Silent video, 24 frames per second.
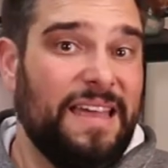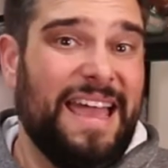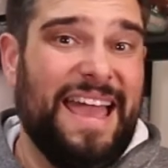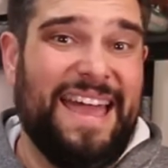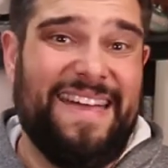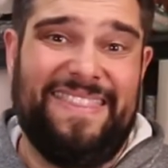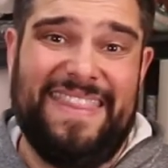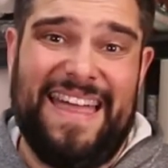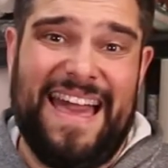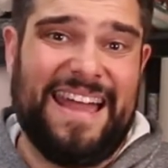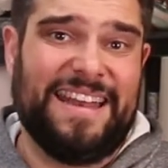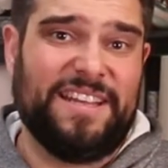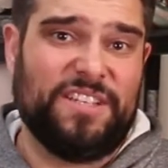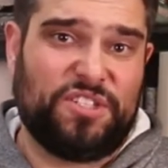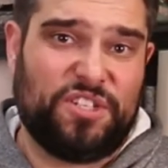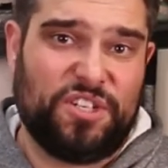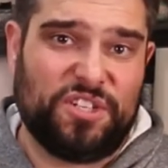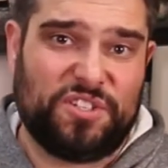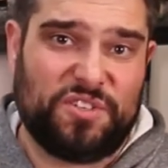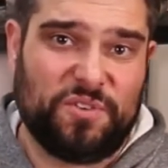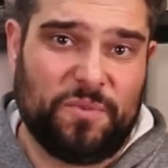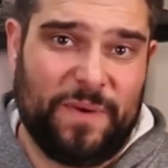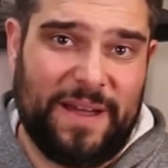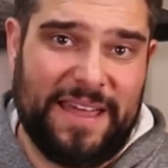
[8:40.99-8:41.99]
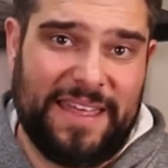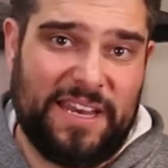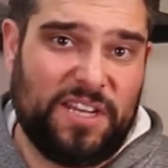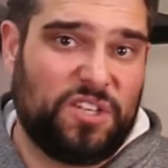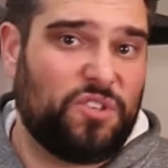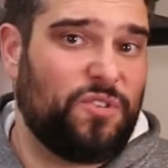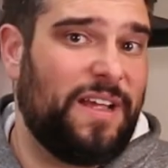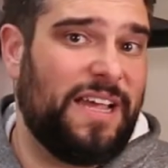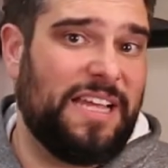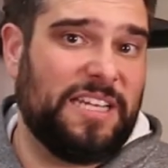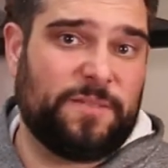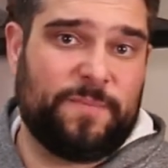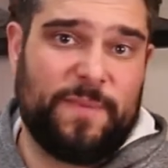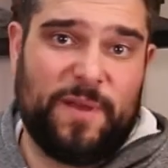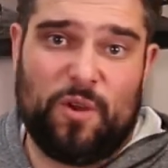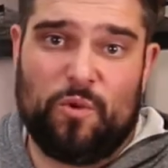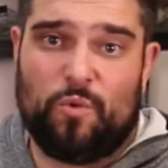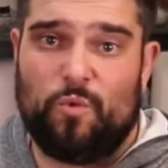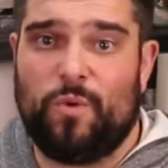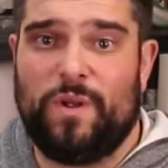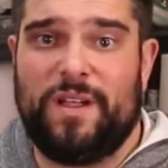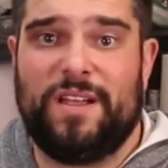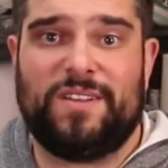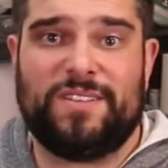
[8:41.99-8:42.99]
And that is just a way to transmit
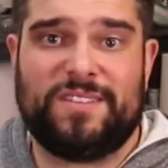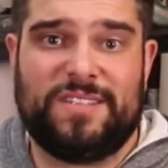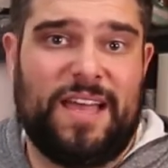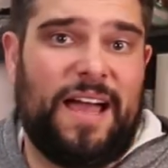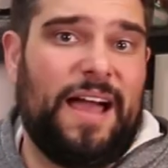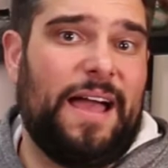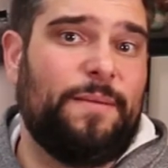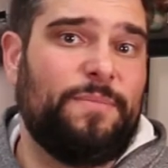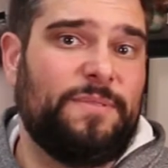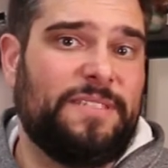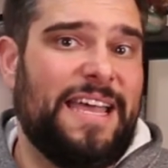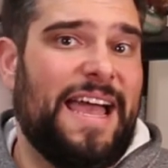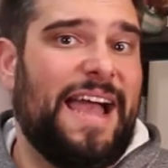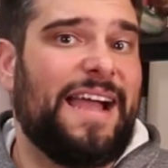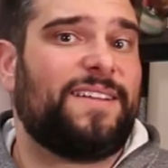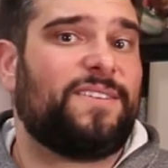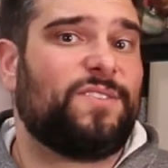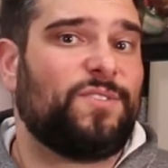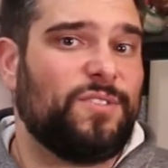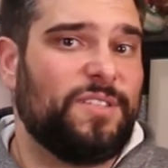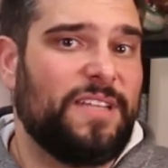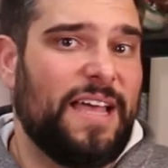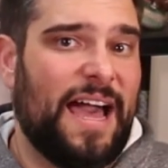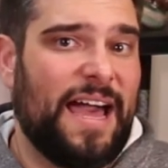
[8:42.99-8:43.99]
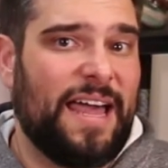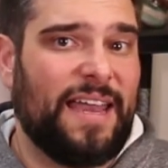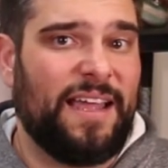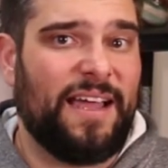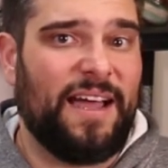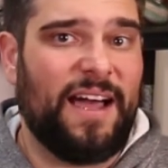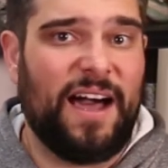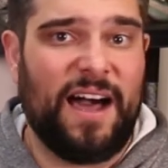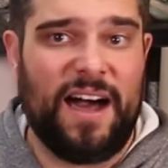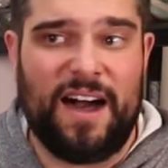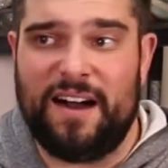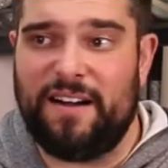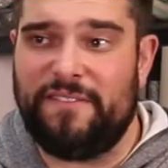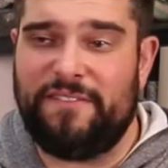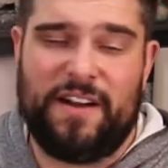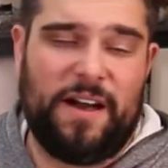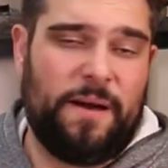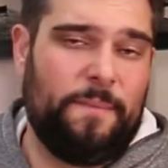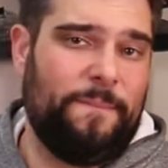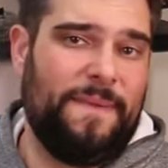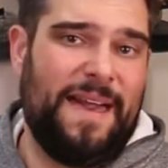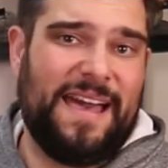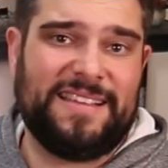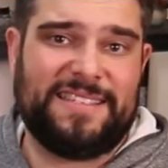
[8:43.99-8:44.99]
real-time tactical data of
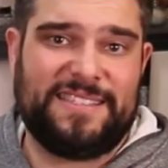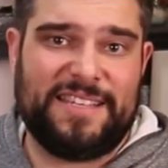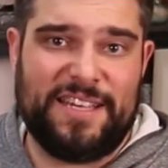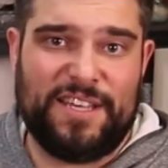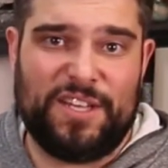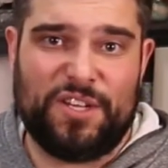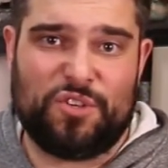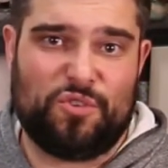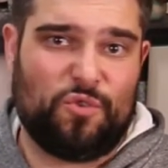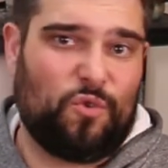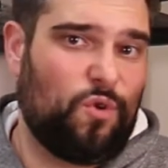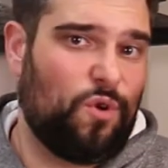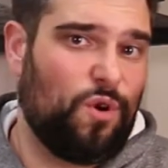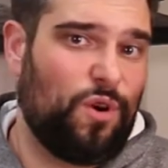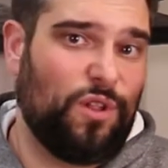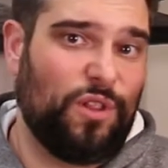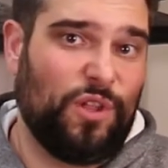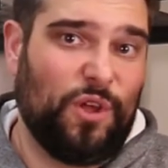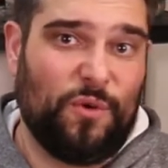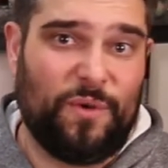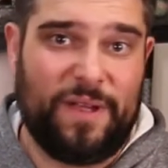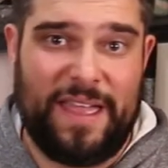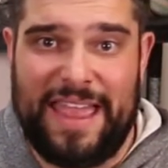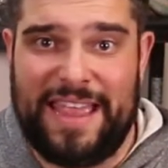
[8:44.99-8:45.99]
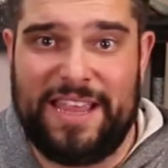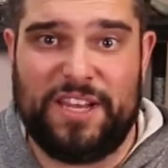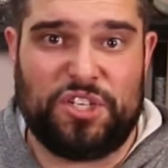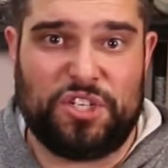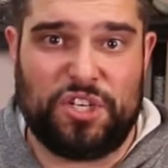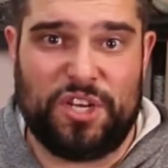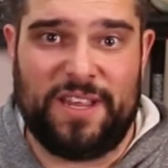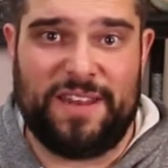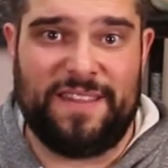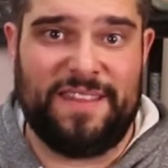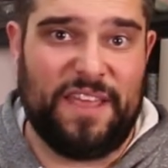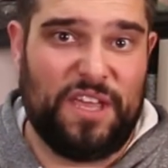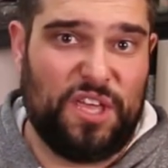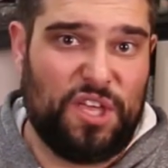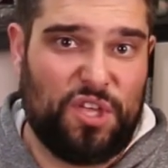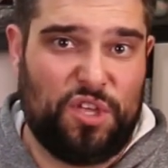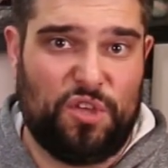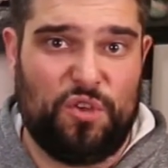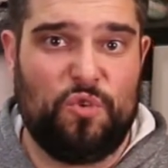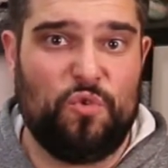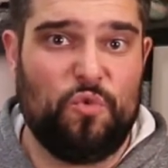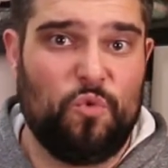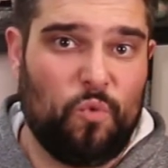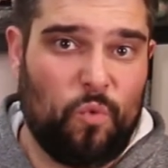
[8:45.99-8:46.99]
a message or a location that
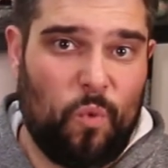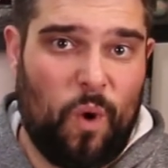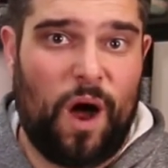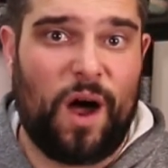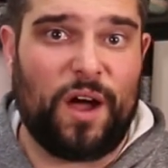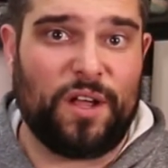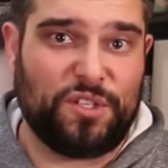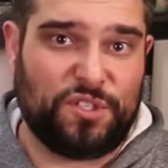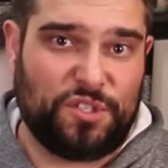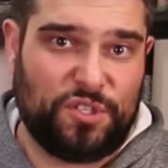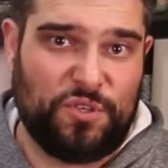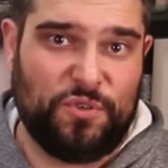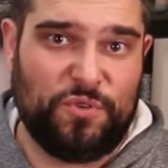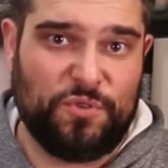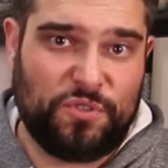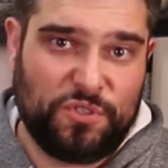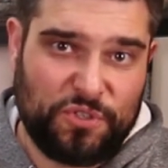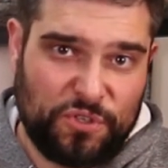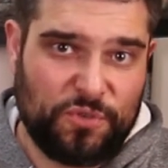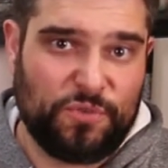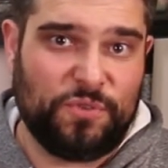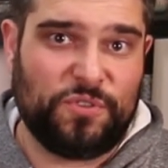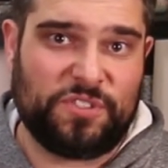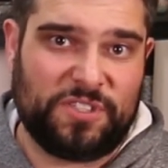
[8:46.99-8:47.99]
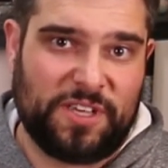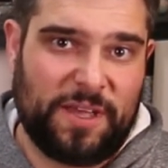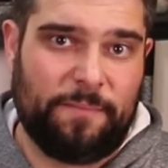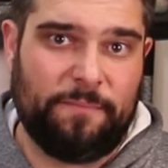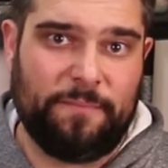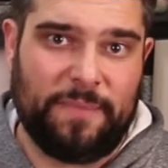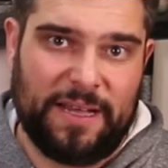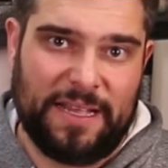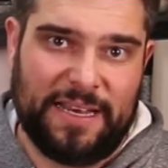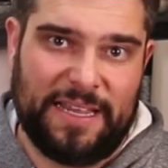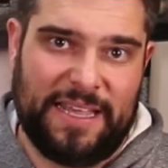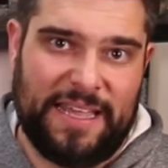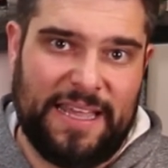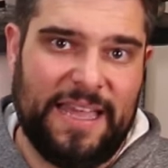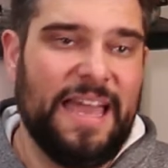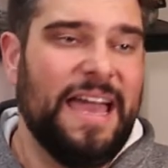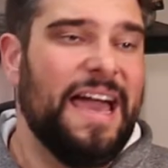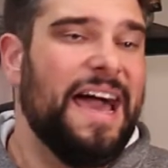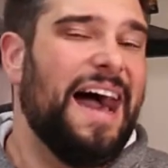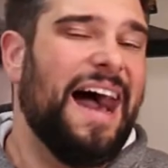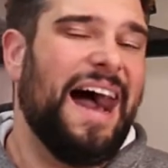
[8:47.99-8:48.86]
you want to somebody.